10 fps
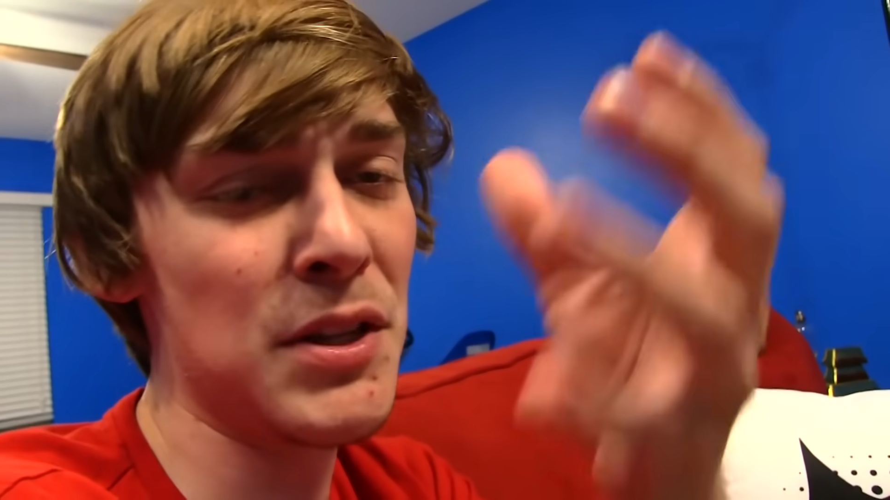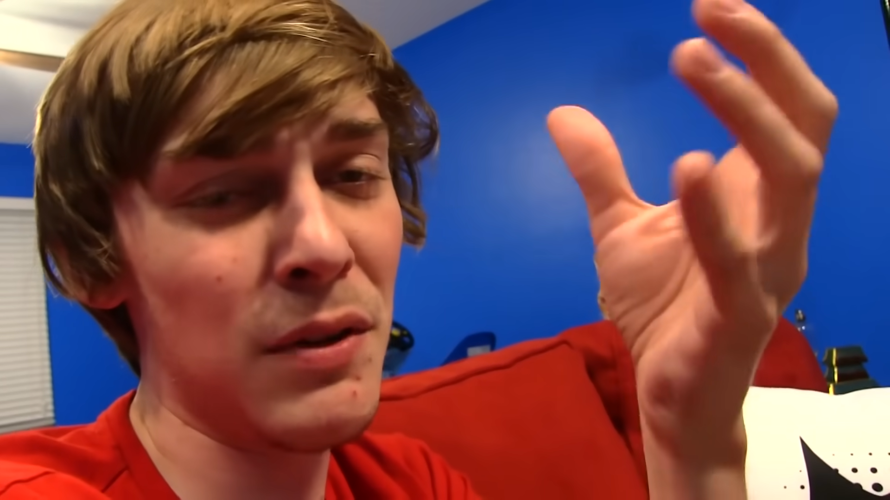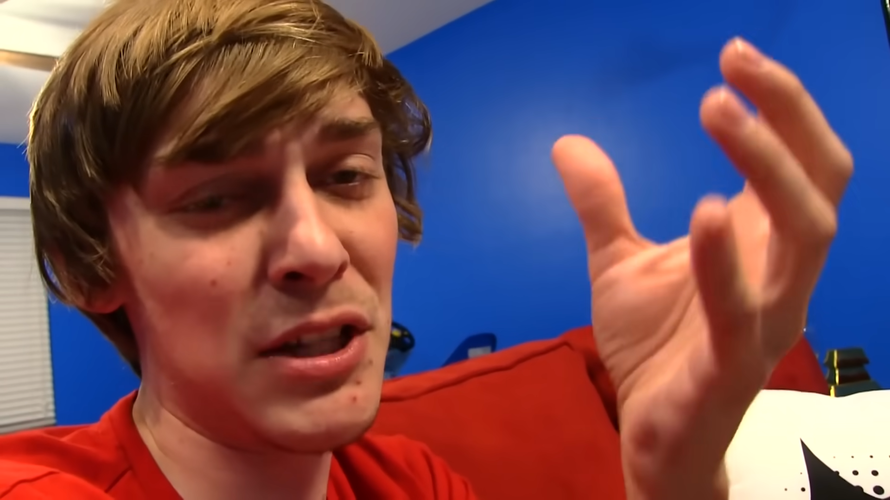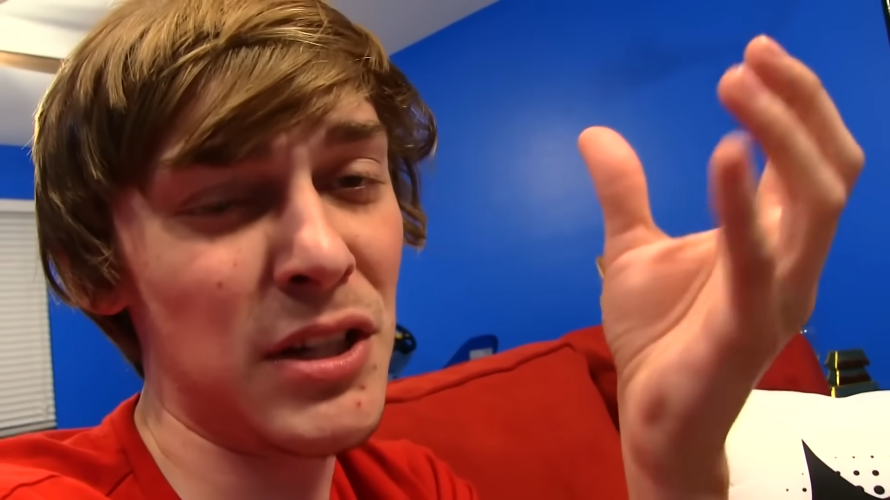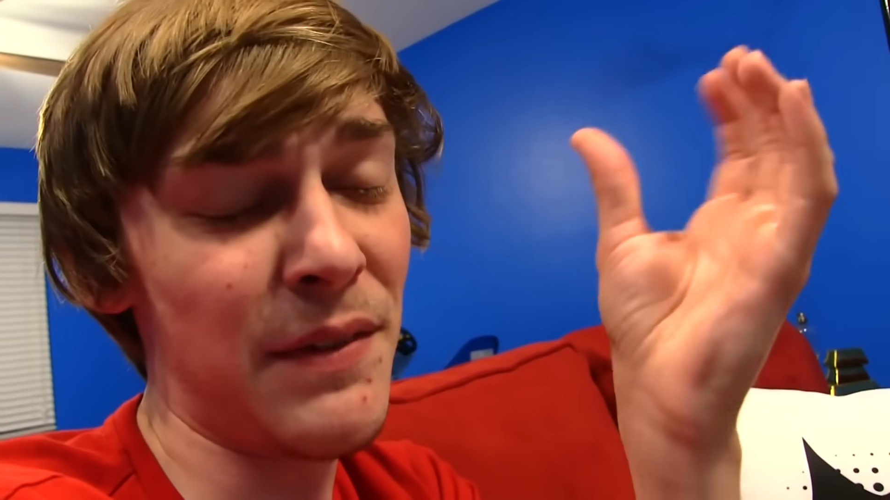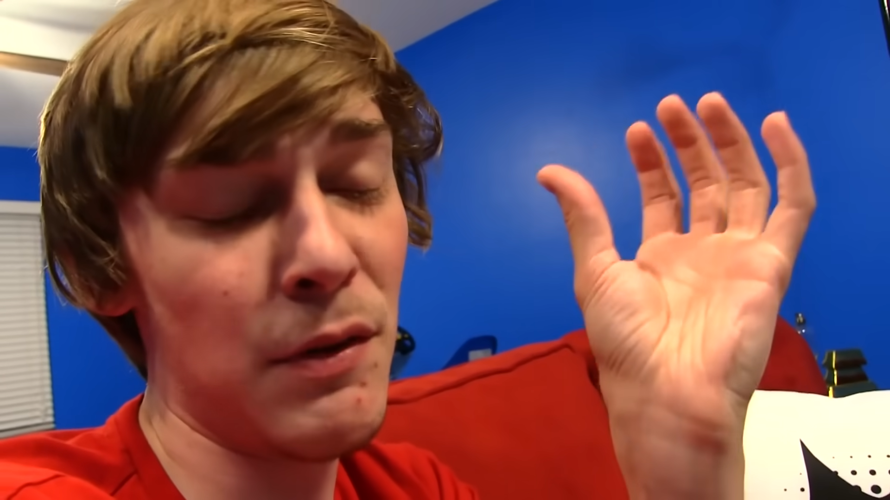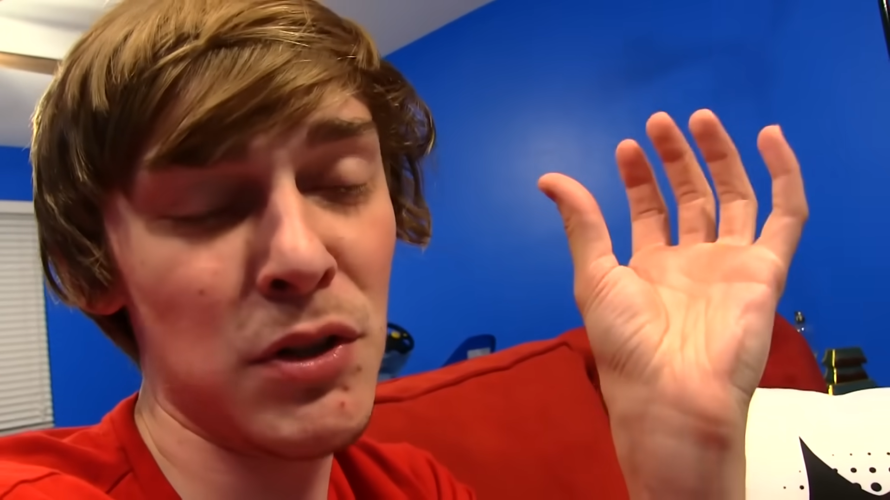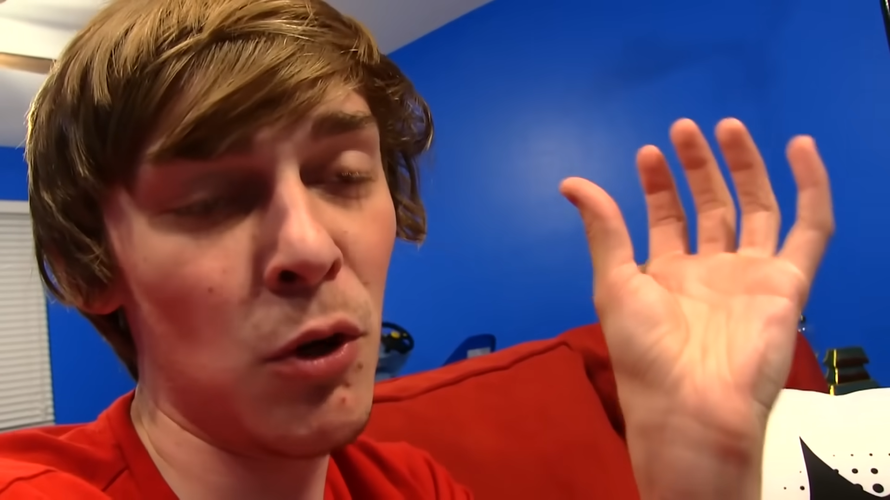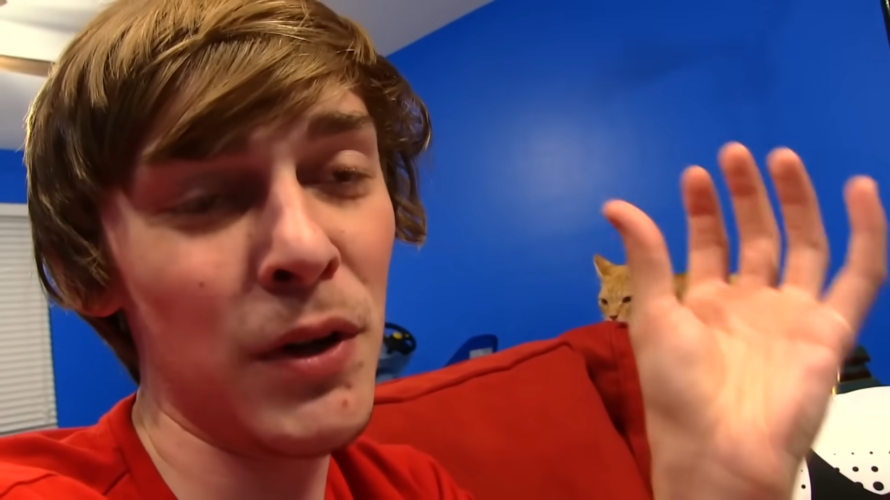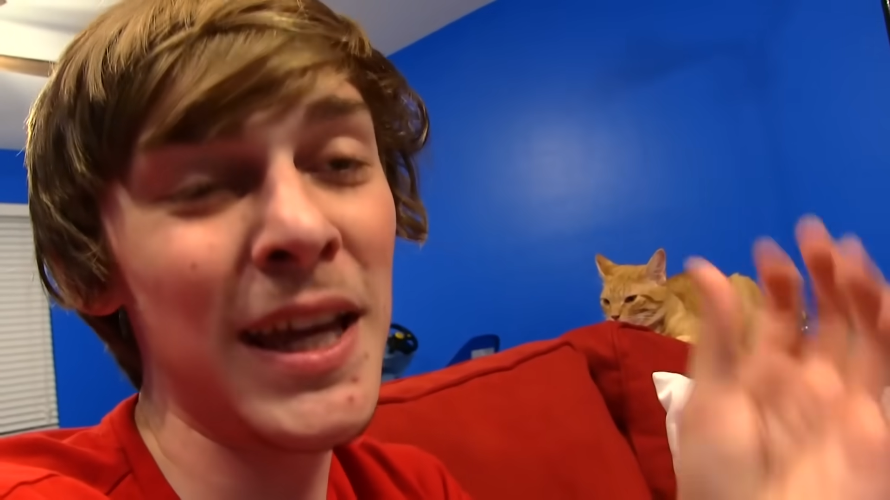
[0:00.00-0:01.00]
pencil that Jeffy
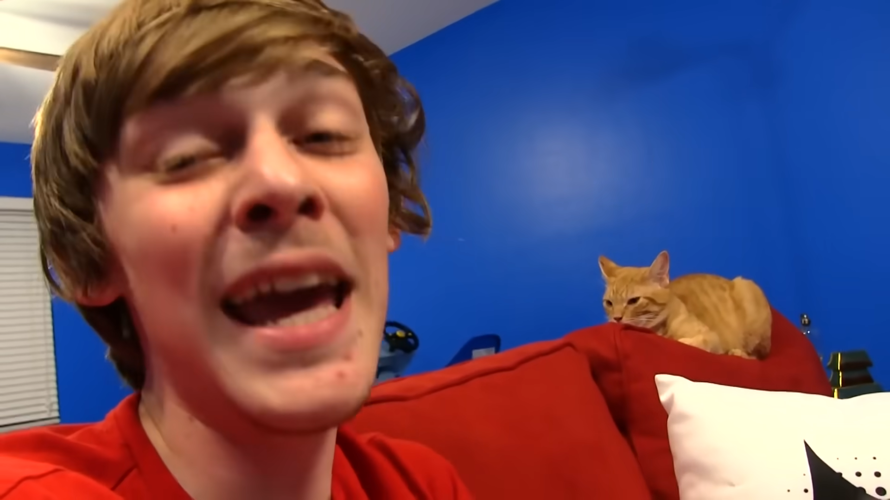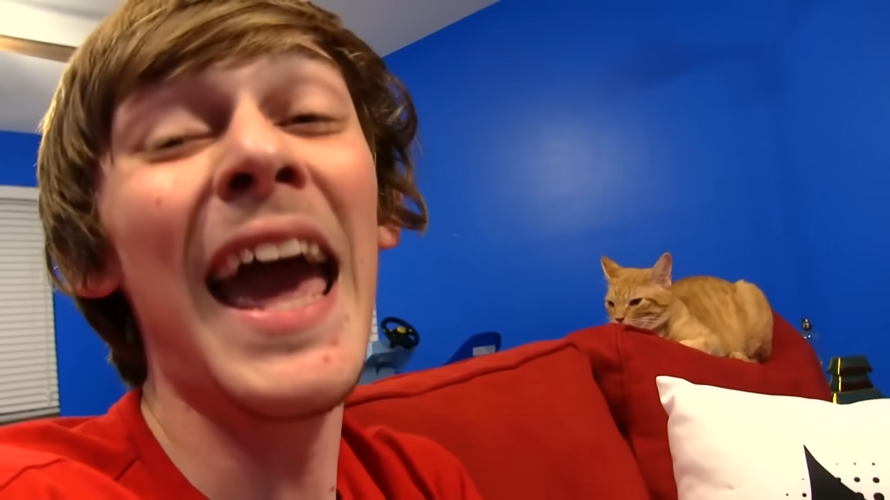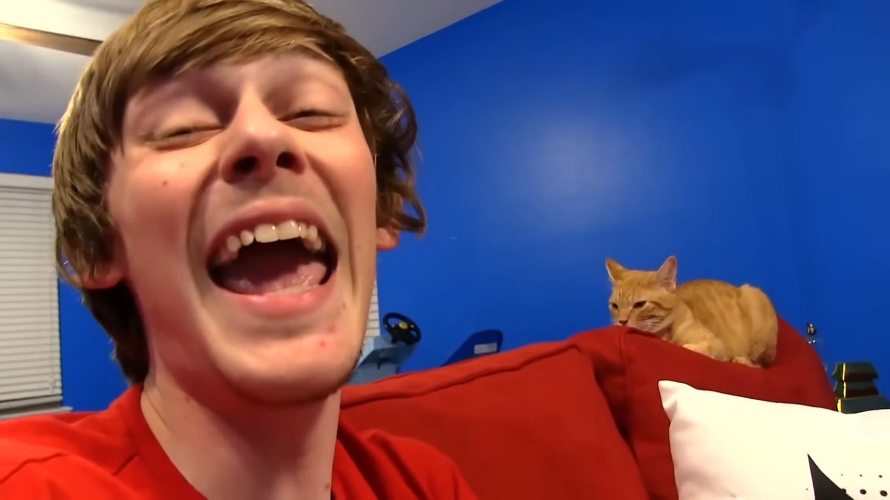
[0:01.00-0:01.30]
was holding,